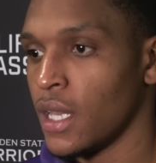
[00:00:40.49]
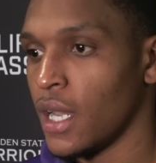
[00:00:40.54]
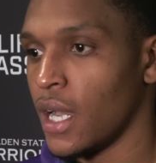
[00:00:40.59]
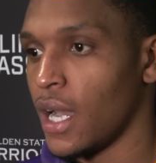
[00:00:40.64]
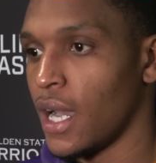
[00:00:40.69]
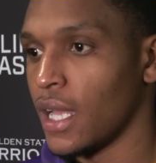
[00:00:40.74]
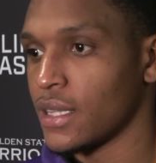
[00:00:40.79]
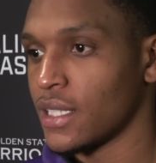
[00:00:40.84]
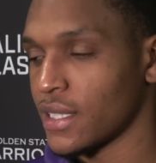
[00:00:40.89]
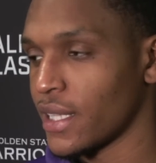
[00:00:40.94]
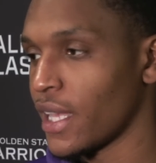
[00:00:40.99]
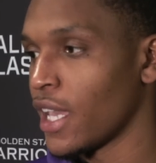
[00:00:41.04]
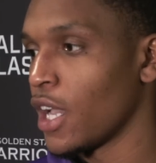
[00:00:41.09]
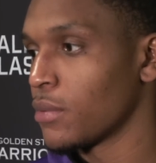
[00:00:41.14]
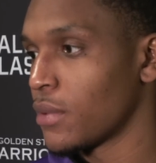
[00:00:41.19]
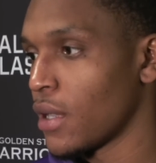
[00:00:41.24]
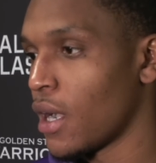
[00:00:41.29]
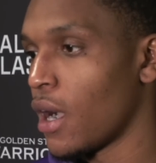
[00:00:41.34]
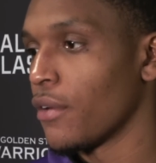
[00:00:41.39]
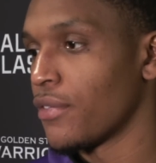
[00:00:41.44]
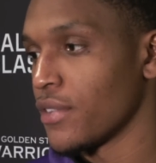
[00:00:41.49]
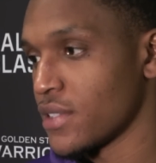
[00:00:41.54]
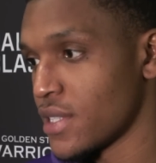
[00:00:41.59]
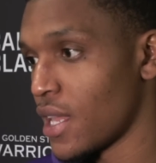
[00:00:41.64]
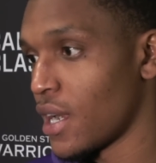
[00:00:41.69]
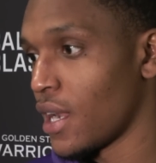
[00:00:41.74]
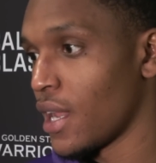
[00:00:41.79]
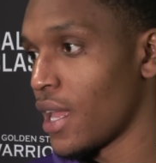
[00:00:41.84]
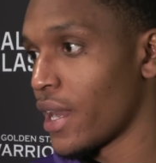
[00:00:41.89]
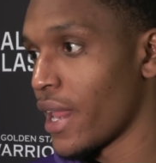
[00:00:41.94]
I think they helped our offense
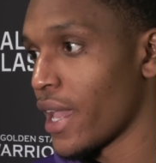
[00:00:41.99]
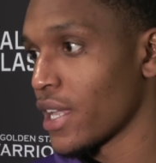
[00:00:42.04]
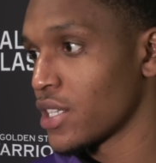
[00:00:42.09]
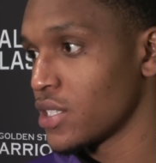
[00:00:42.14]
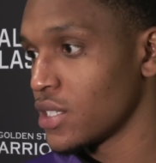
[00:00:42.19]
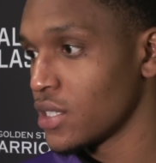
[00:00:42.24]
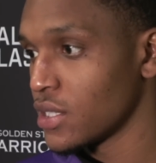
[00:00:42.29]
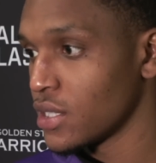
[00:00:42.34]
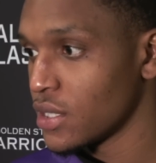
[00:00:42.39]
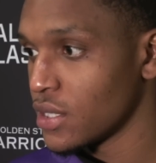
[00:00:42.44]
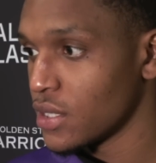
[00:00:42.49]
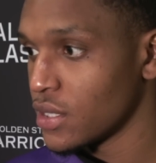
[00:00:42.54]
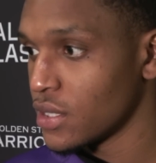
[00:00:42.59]
out a lot, actually.